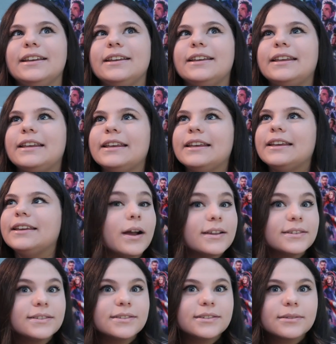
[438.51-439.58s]
he
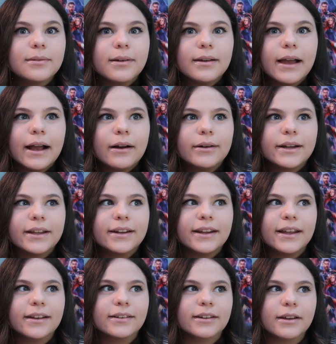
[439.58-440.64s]
was outed,
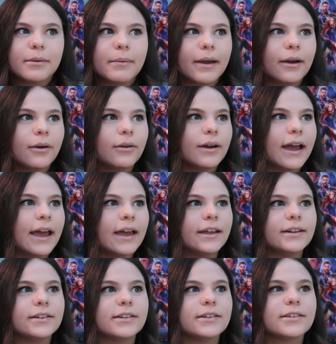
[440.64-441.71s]
he had to come out,
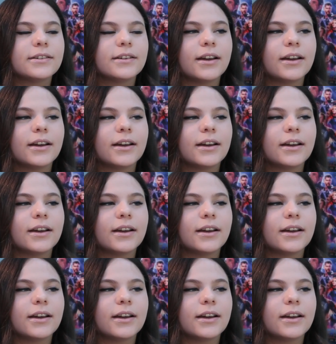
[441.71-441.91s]
and